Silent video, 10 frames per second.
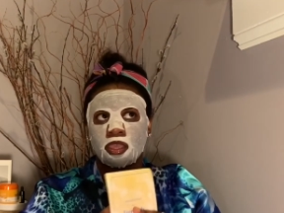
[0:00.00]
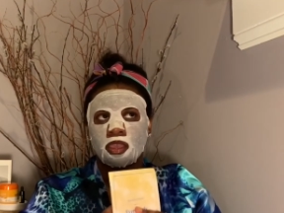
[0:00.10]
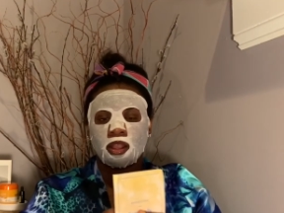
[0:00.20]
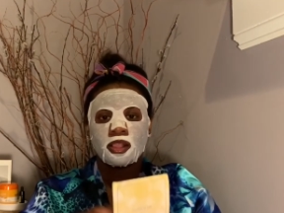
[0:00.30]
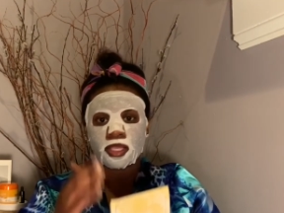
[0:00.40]

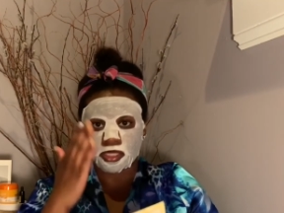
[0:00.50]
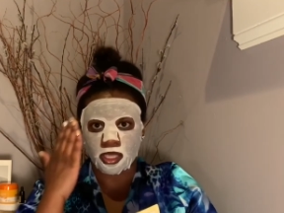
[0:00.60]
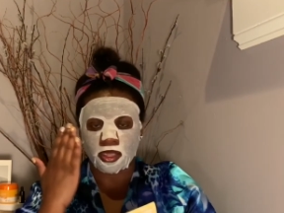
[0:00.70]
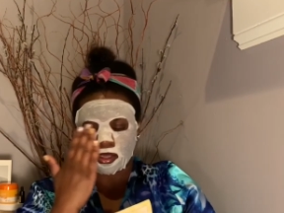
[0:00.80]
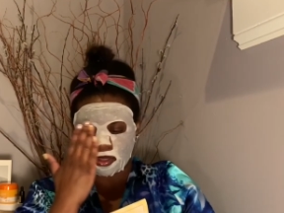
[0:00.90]

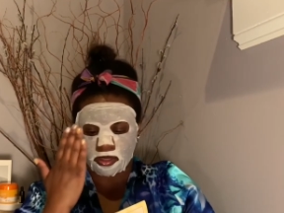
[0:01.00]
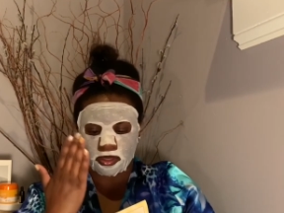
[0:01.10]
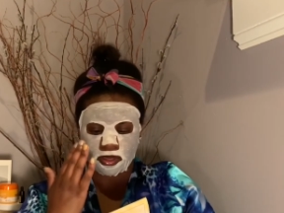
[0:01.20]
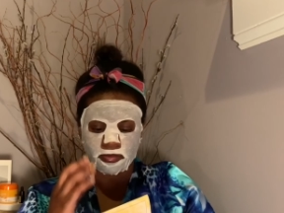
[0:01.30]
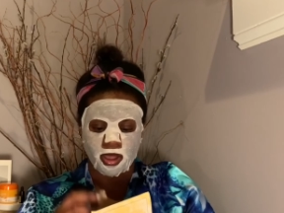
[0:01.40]
cleansing
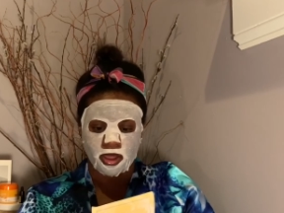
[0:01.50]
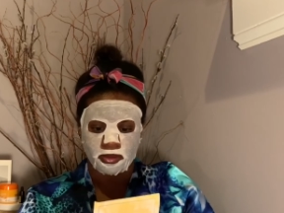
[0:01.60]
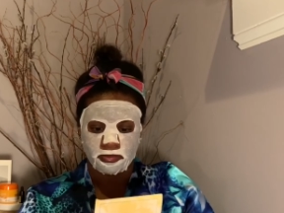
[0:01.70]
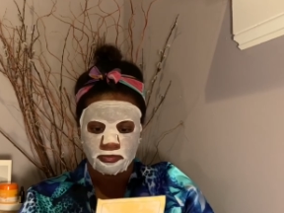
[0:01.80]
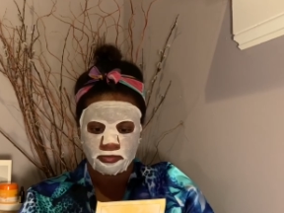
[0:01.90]

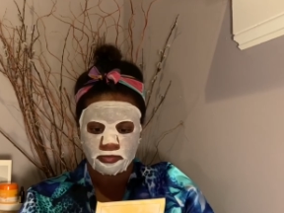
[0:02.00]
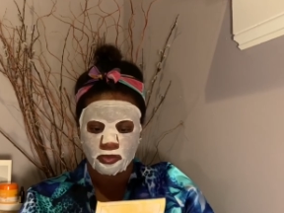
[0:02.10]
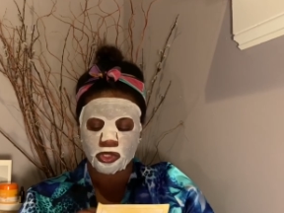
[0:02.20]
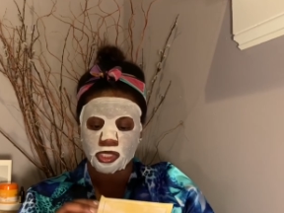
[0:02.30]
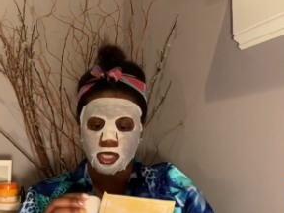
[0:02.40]
balm,
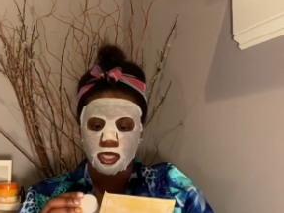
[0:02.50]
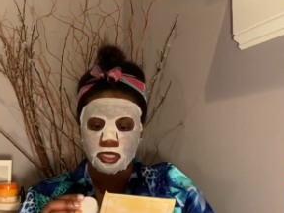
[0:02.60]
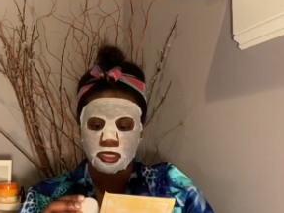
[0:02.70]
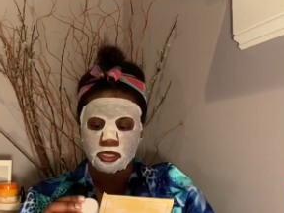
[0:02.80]
which is nice.